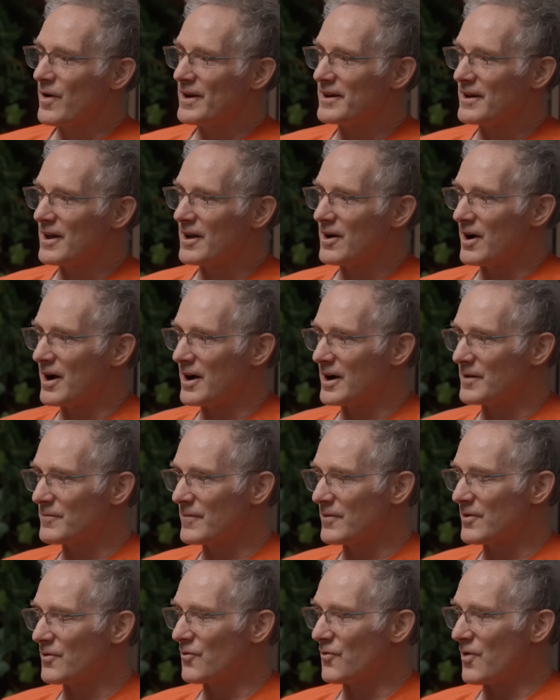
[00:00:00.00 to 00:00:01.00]
When
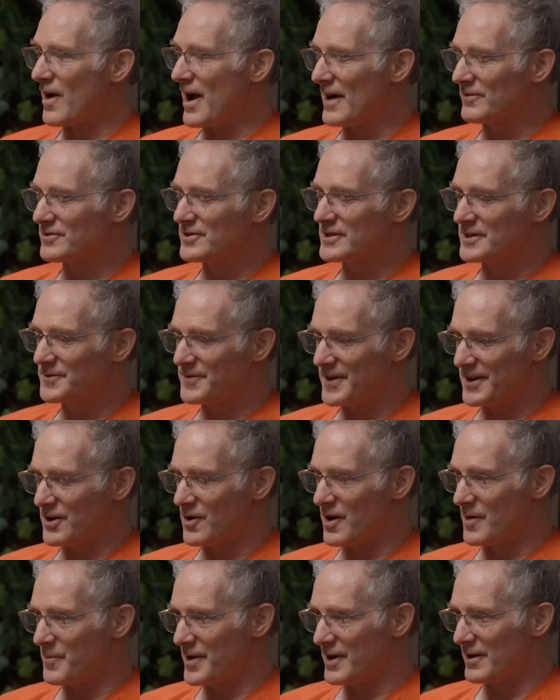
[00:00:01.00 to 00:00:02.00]
after this
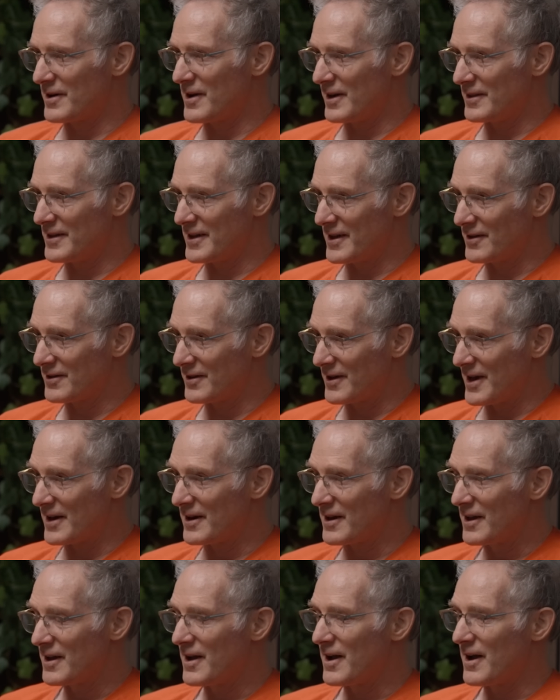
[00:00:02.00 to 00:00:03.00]
video appeared on the
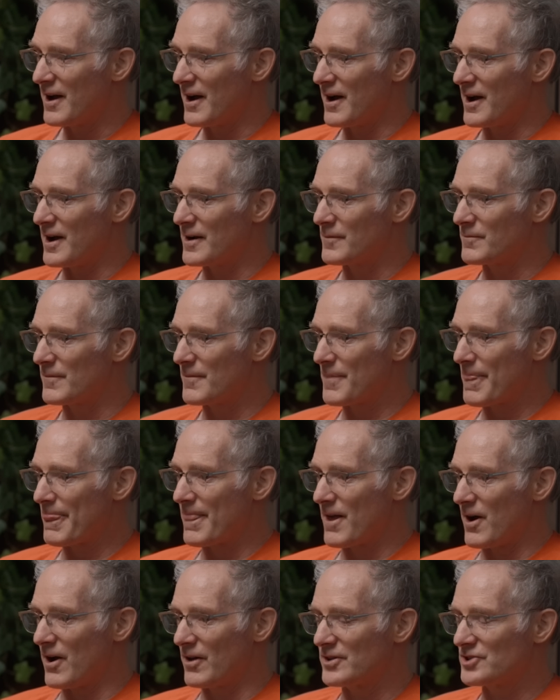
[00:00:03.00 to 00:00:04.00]
internet,
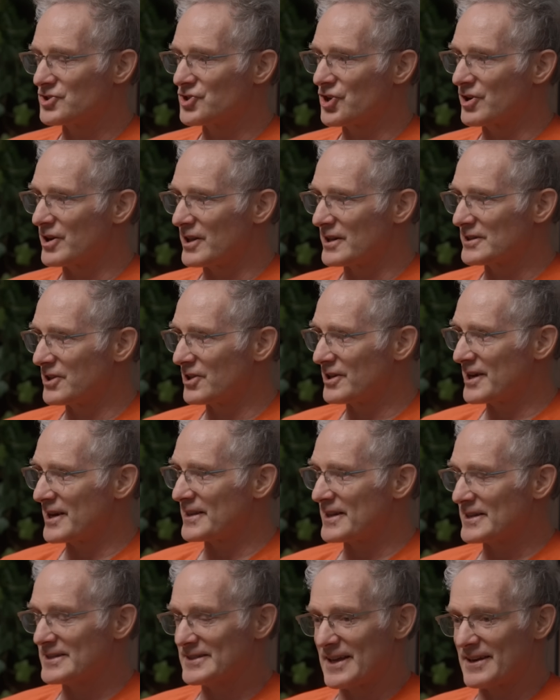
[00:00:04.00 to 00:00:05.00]
all the journalists looking
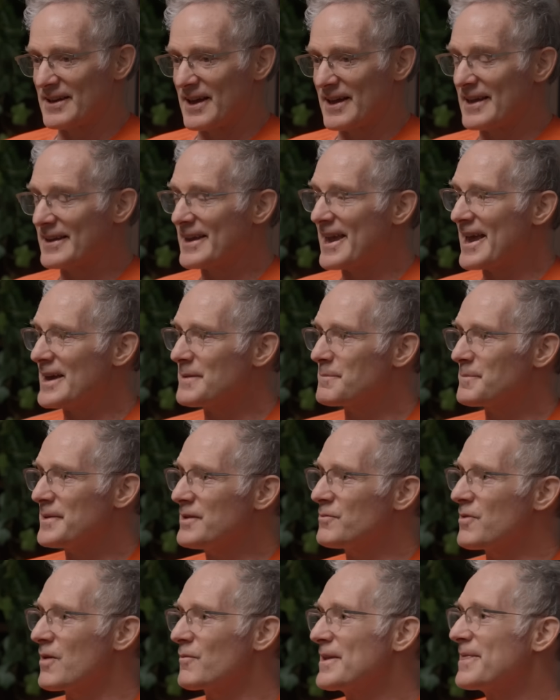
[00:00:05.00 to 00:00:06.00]
at this said, it can't
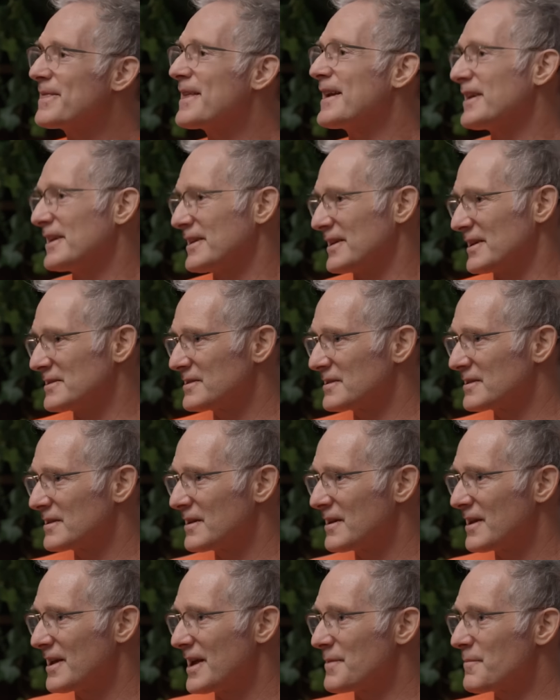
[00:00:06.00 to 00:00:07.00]
be what we think it is.
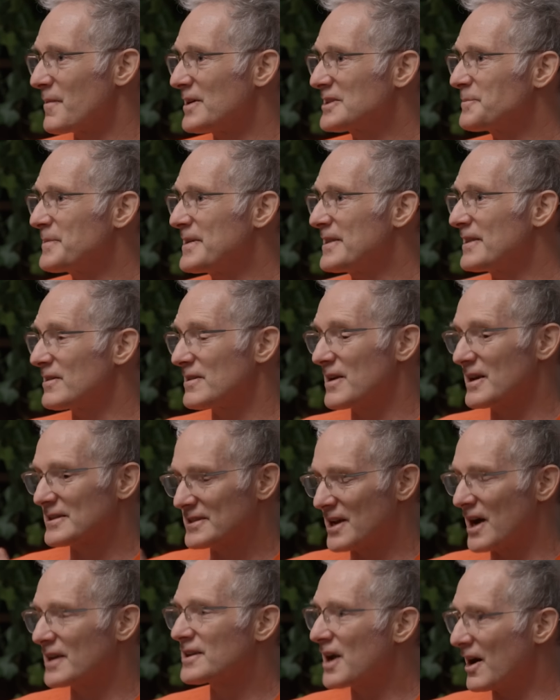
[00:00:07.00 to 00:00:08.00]
It must be the
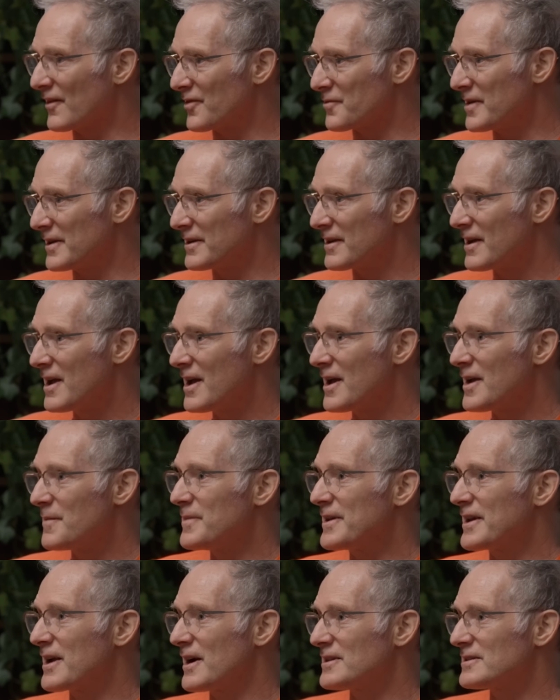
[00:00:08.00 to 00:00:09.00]
Assad government,
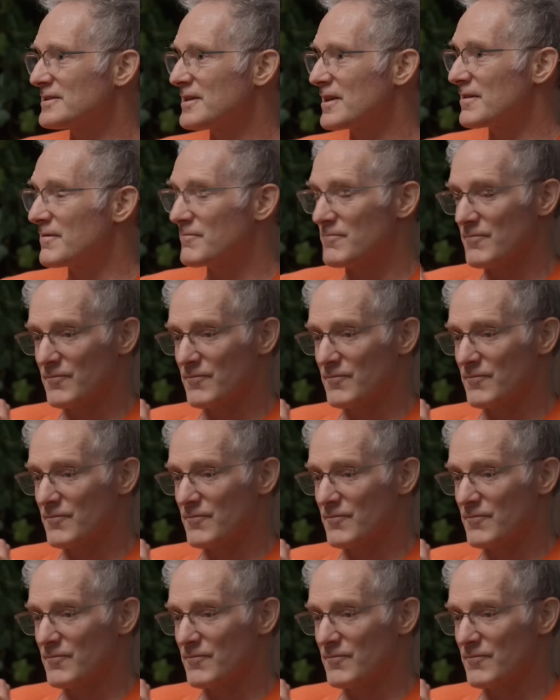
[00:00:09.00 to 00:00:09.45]
because